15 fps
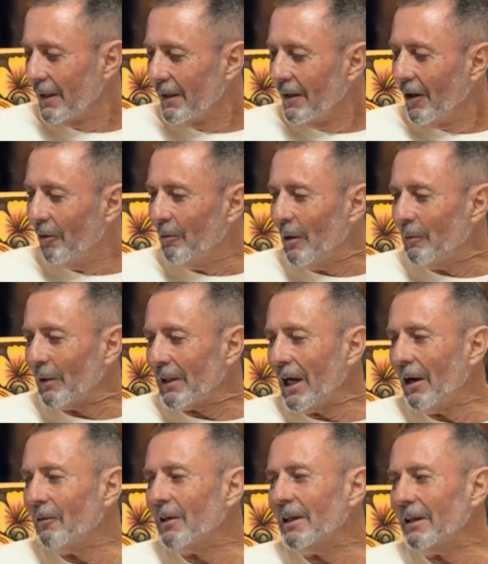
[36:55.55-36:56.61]
remember
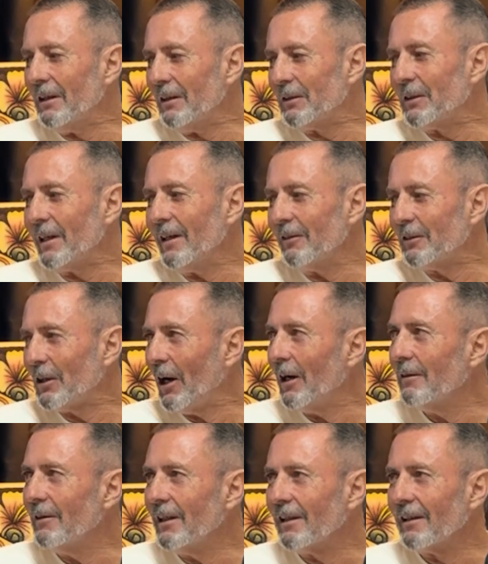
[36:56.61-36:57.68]
coming in,
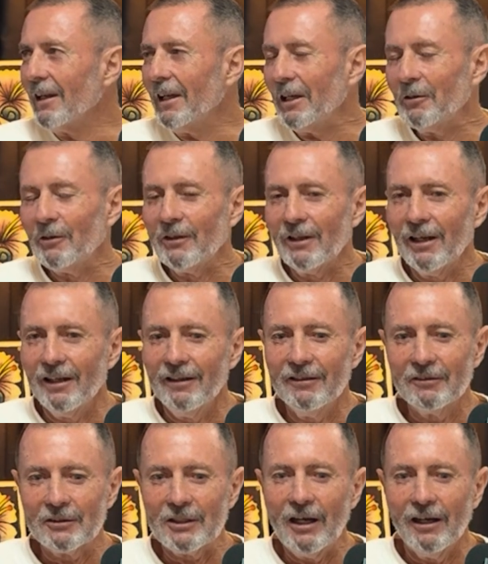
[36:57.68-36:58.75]
Toby and Liam, and they
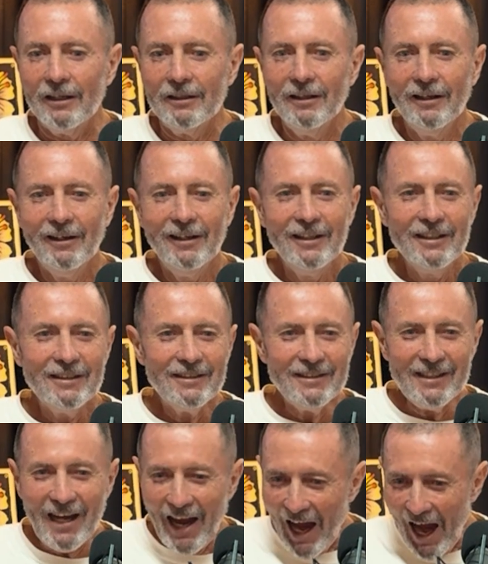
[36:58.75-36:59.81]
were going,
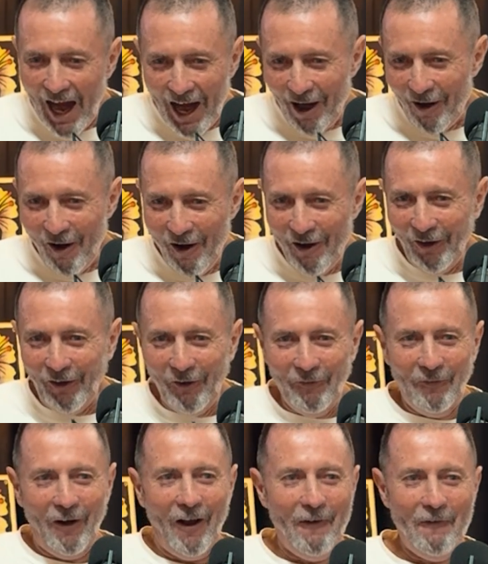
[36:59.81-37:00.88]
and I'm
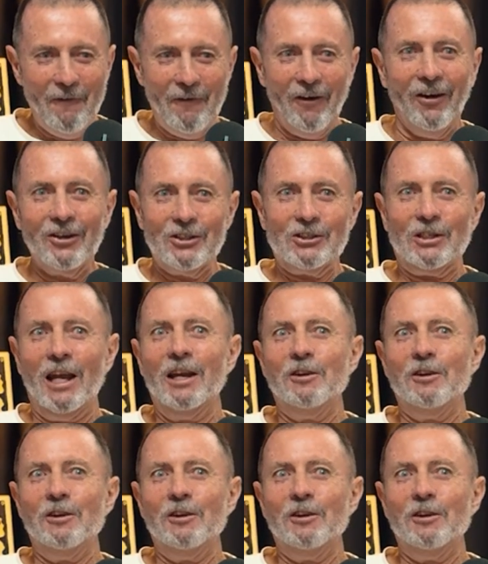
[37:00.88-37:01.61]
like, I just had